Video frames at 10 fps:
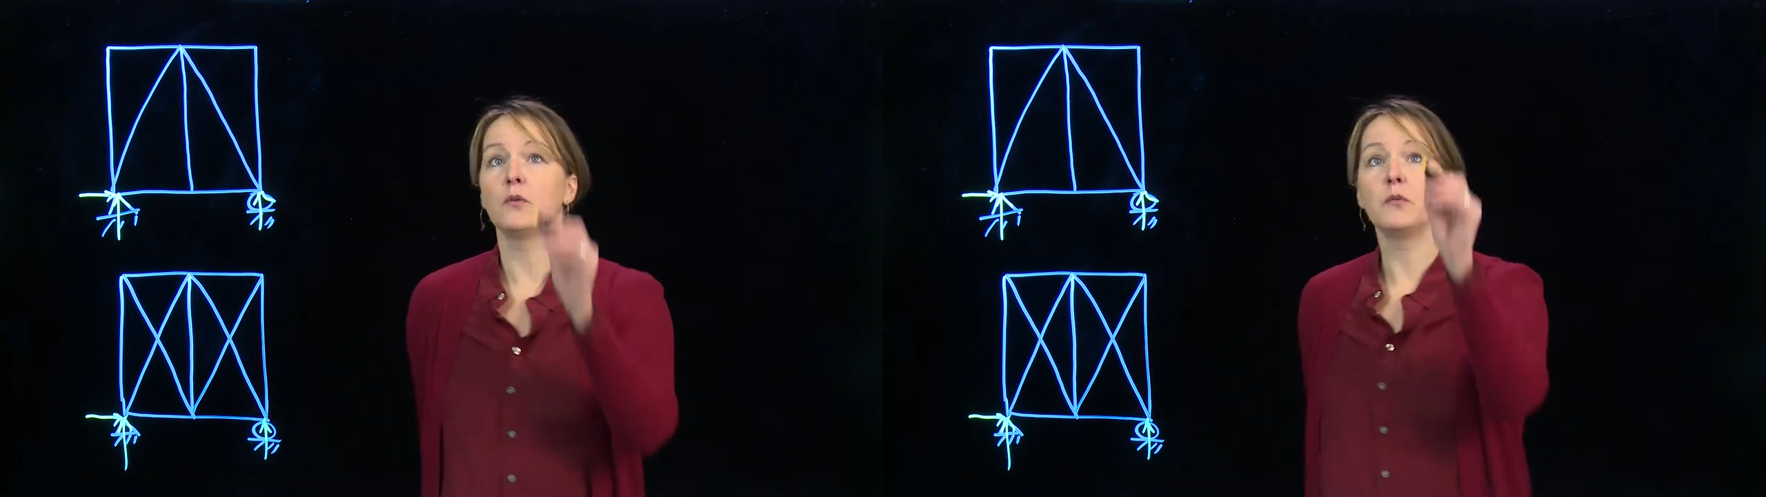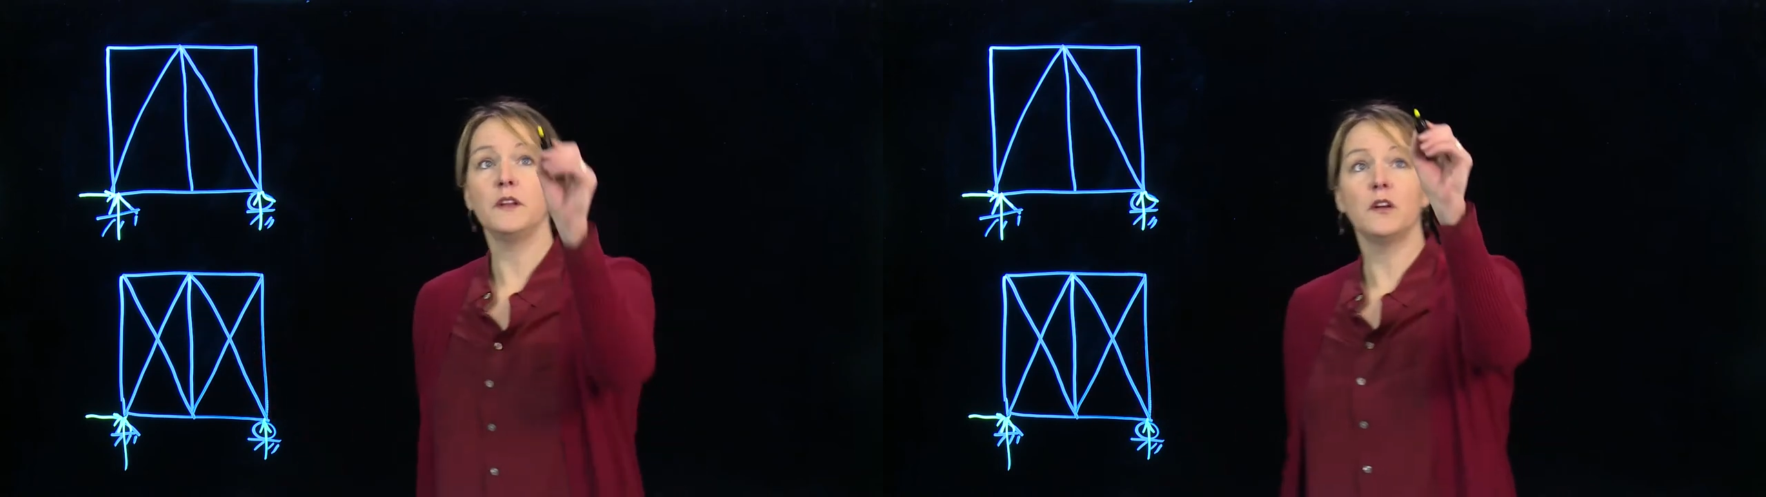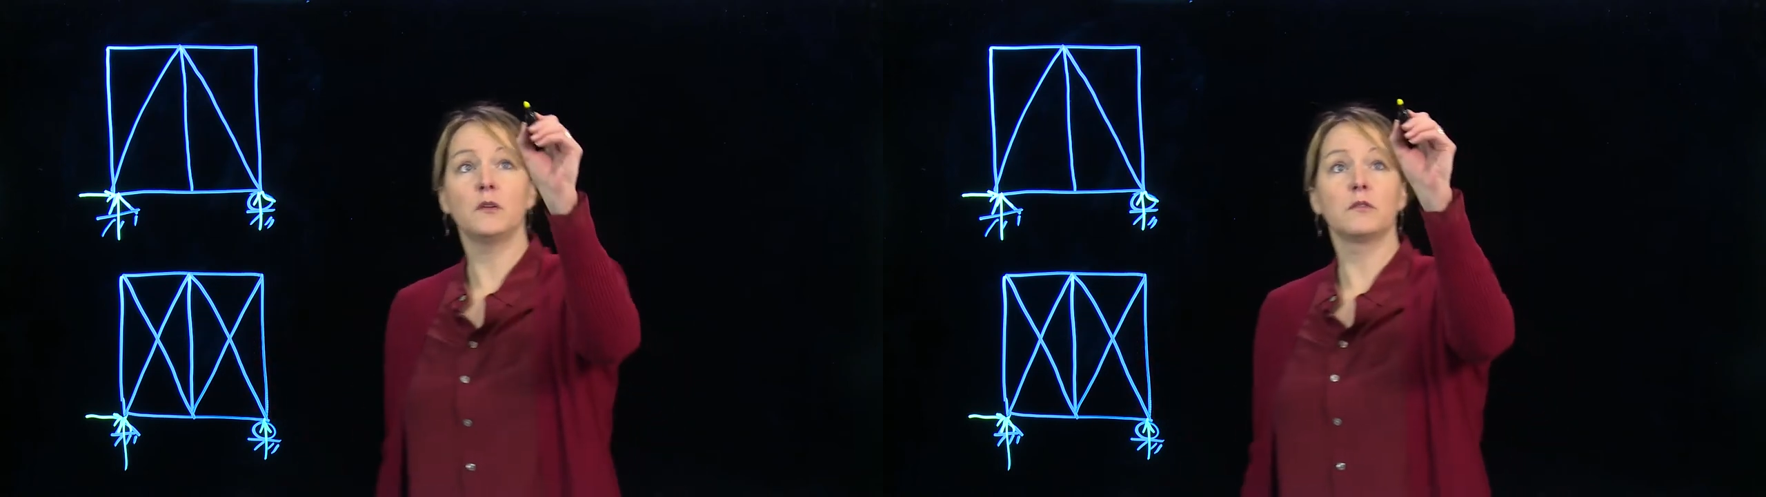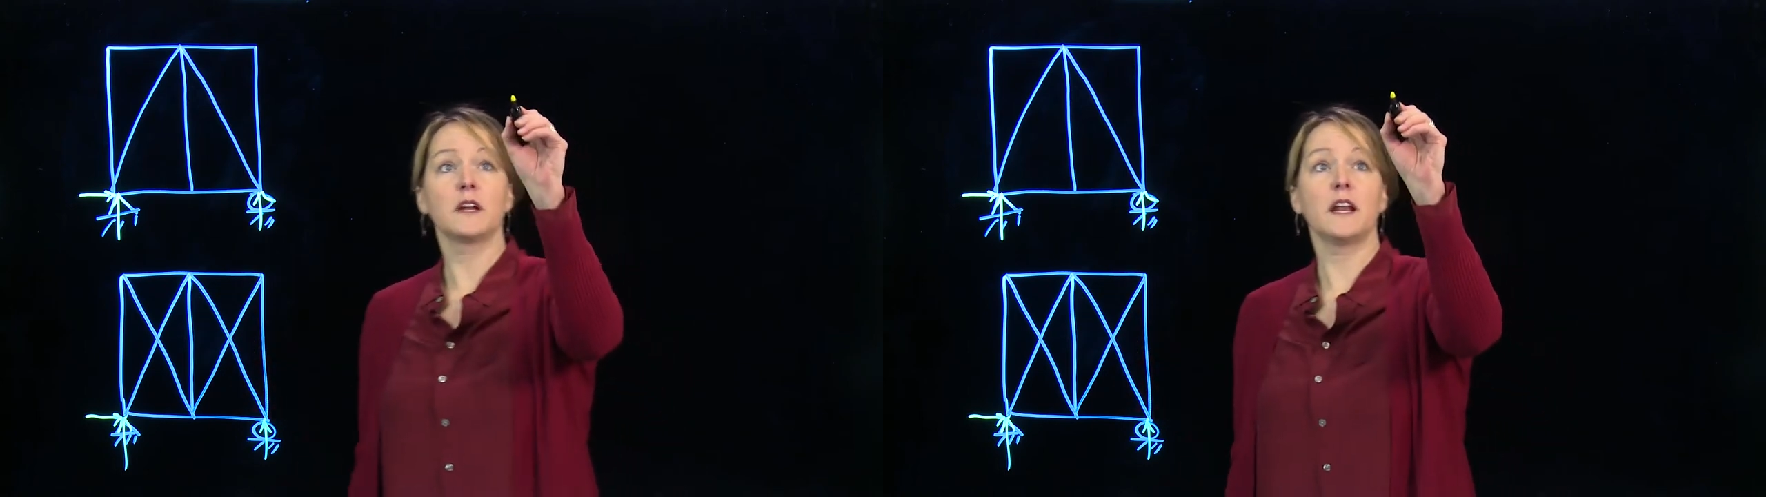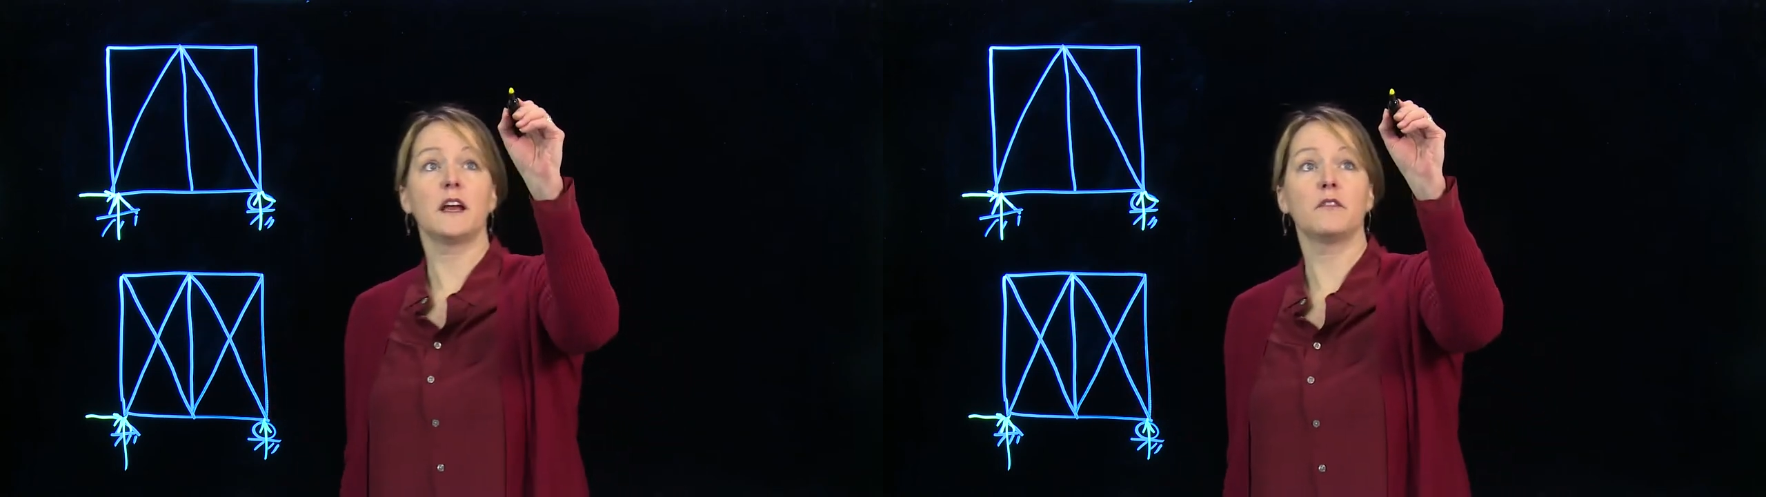We know we're
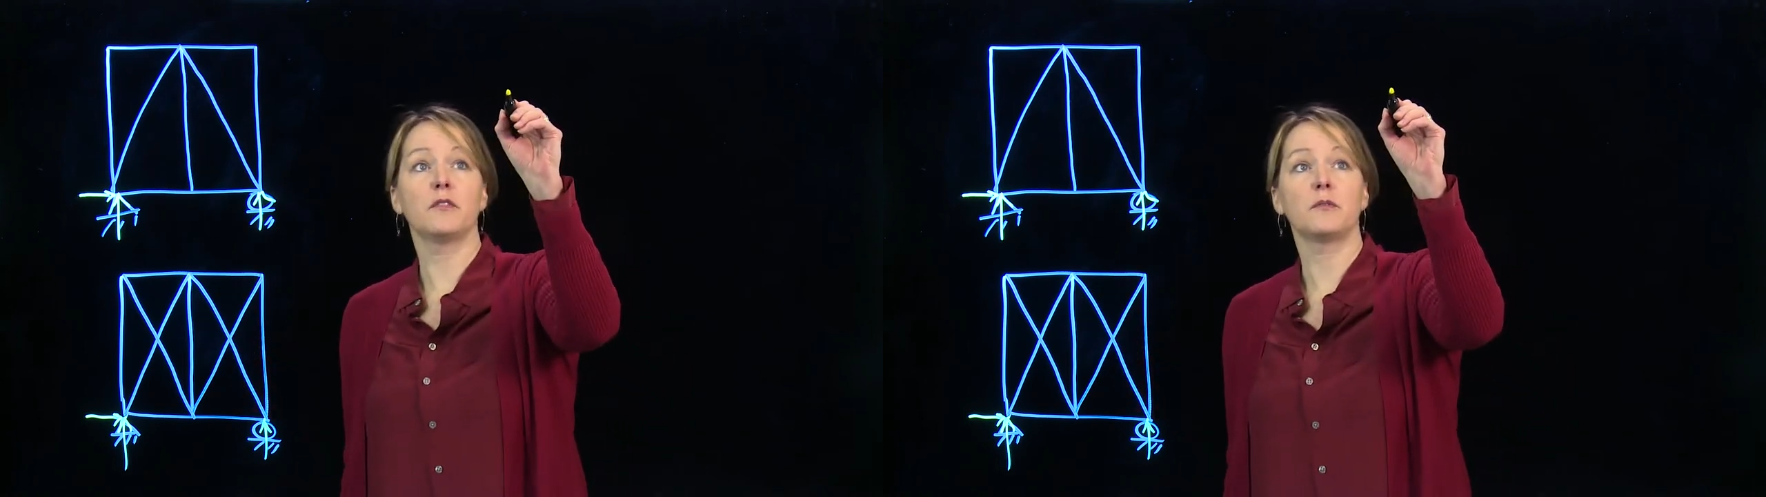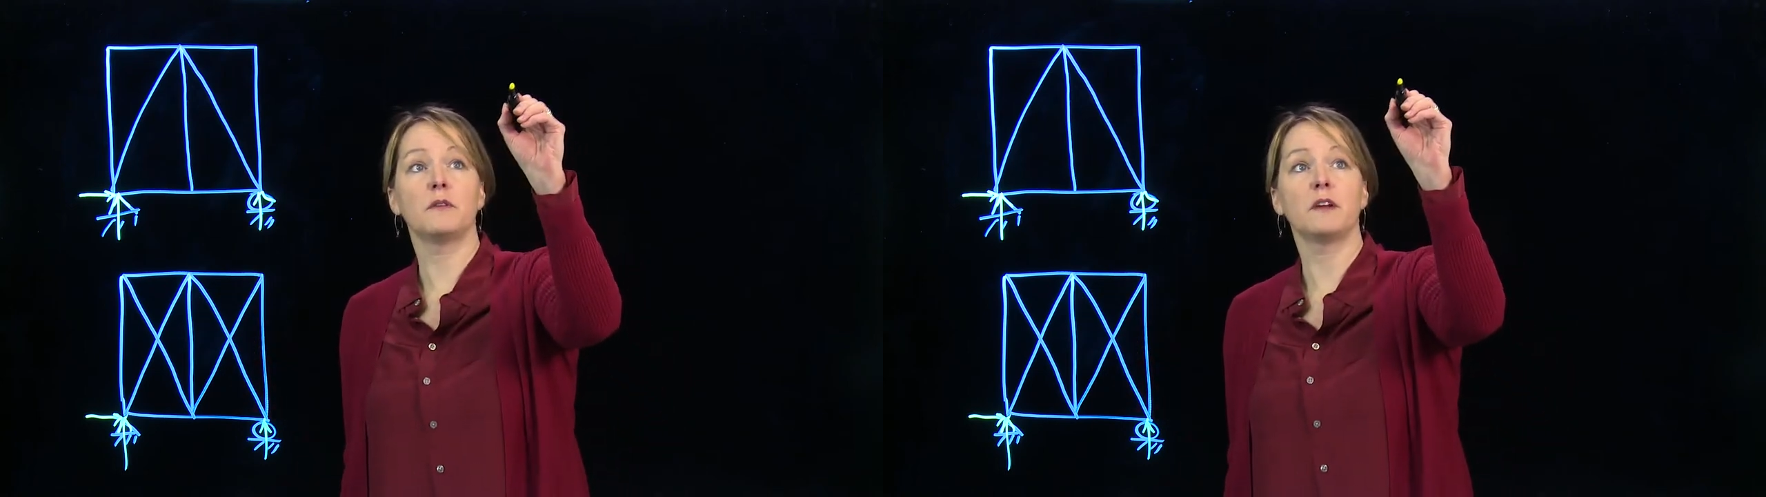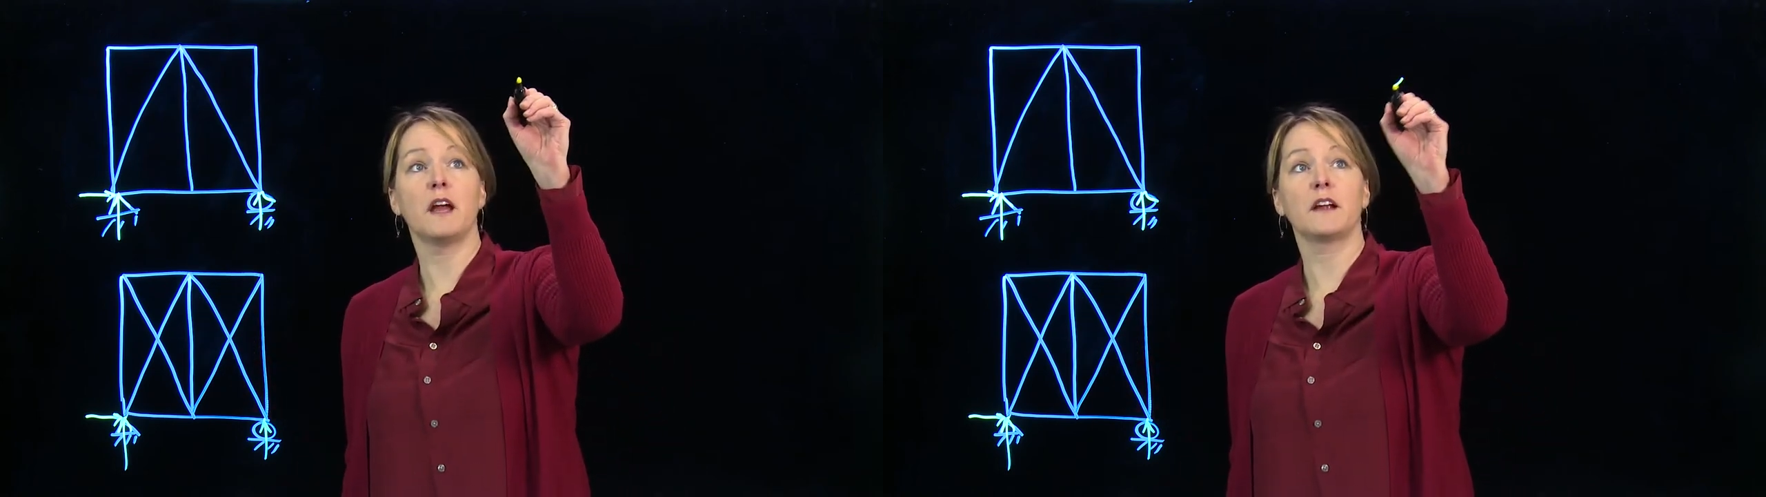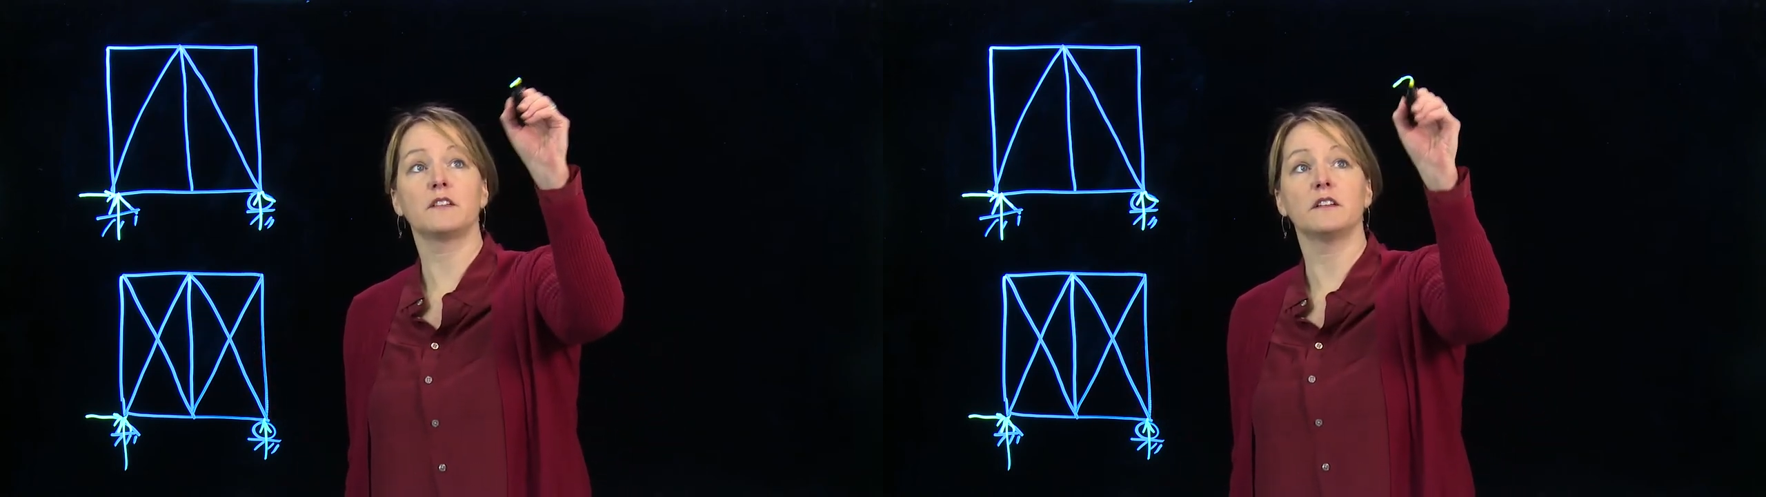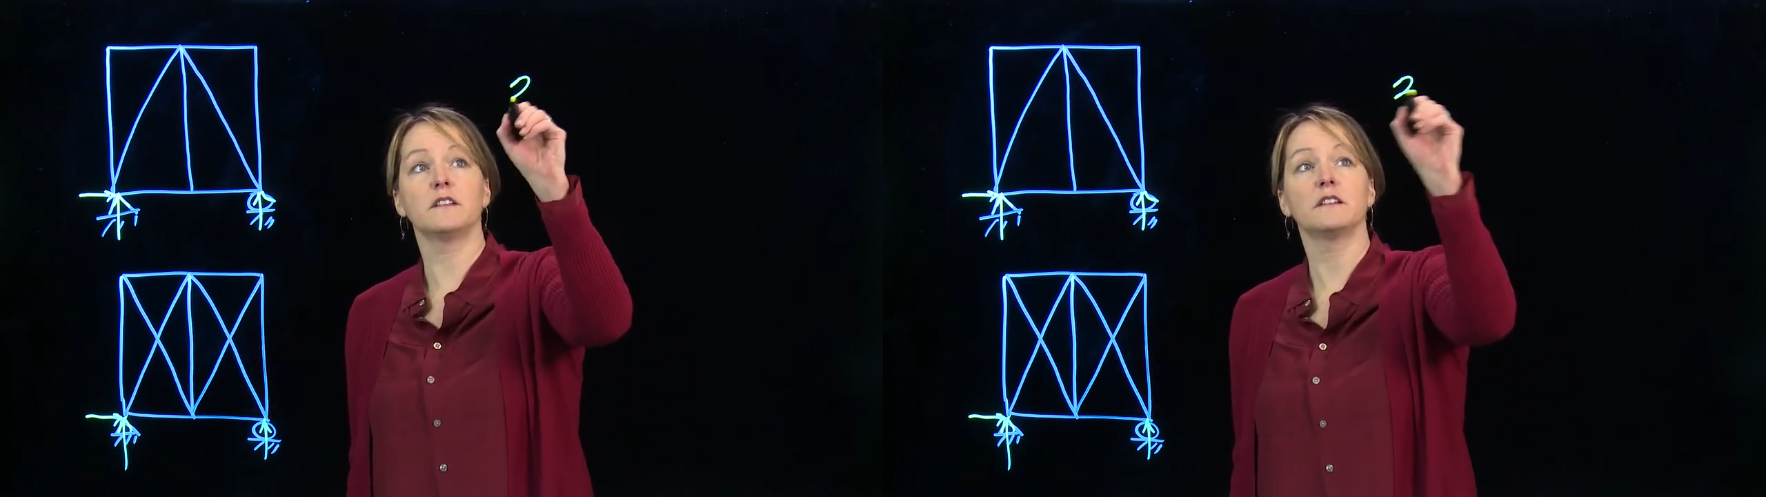going to have three
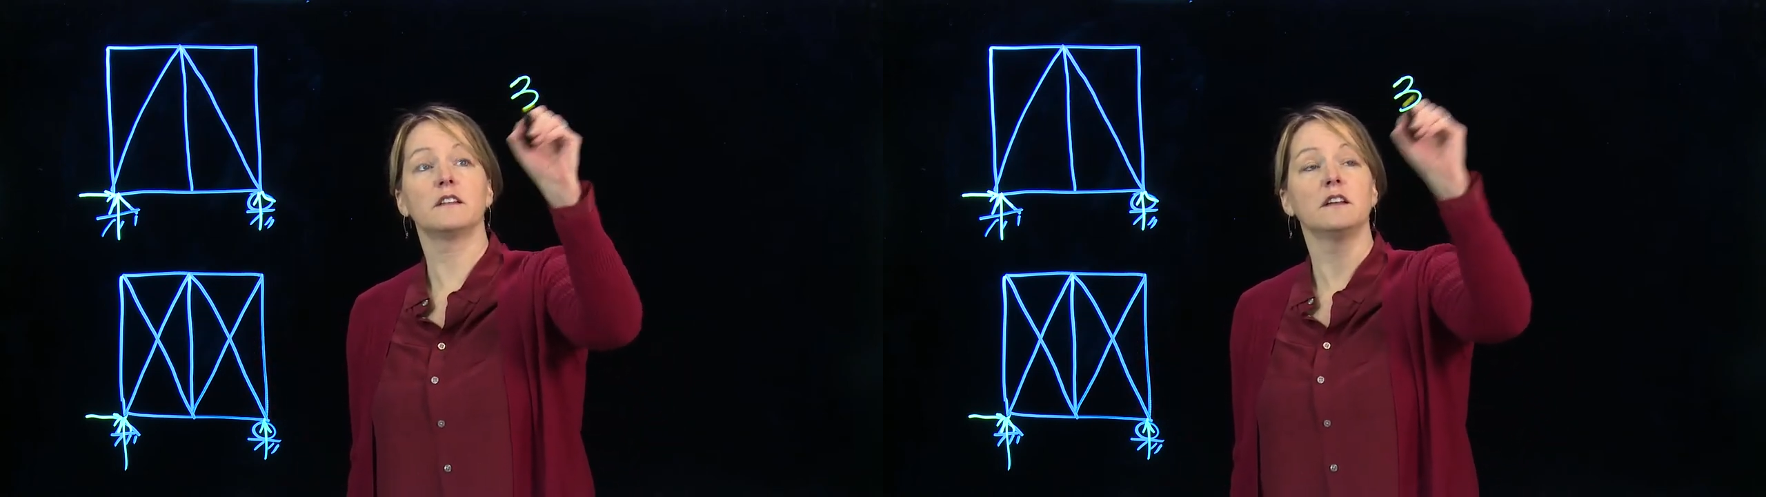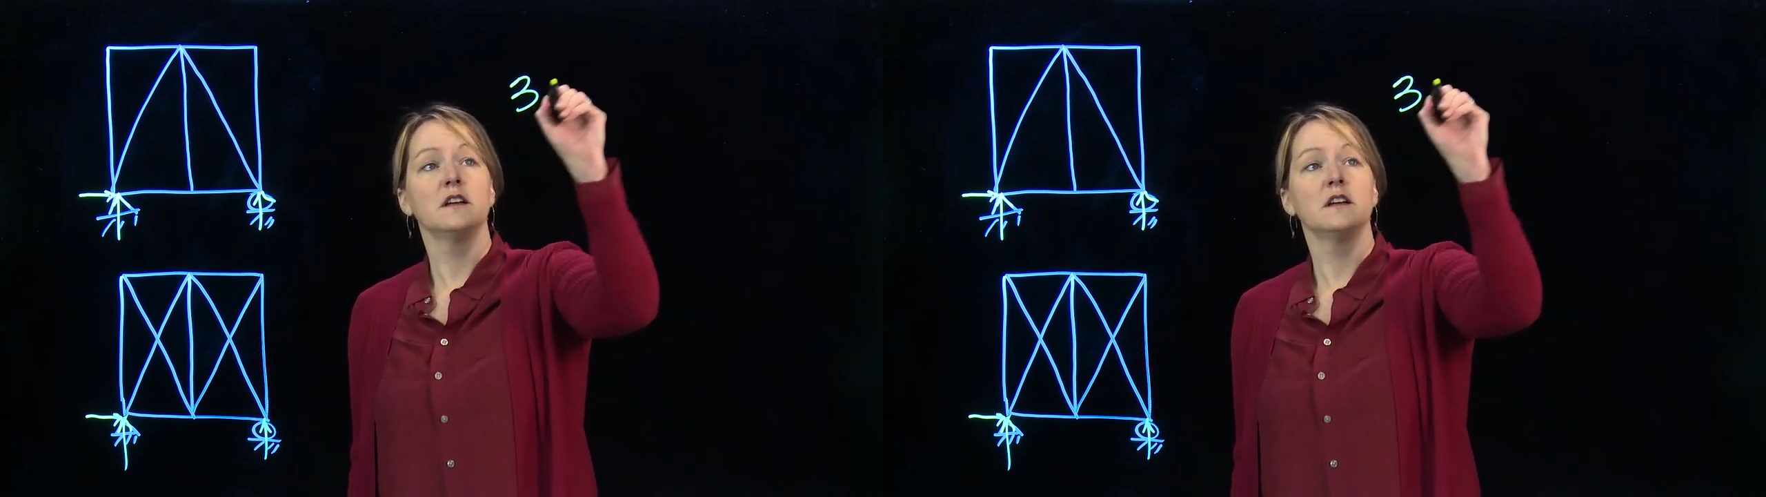reactions,